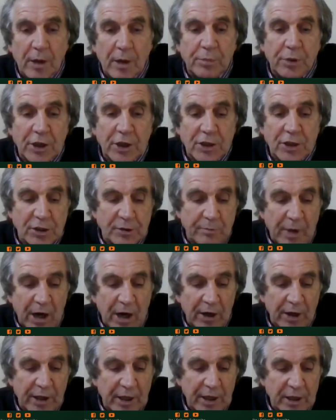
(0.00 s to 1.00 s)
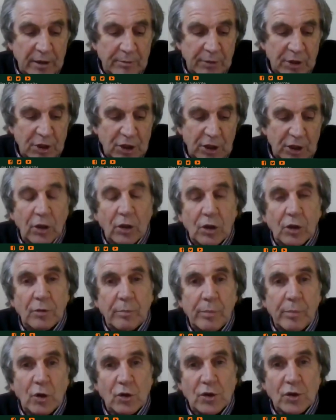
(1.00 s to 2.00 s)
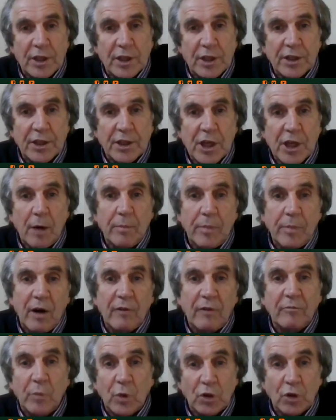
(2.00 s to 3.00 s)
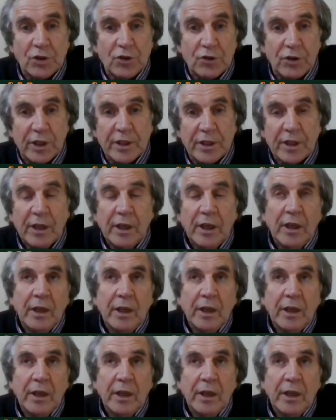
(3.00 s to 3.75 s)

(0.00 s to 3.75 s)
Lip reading: a British barricade, a machine gun post at the top of Moor Street.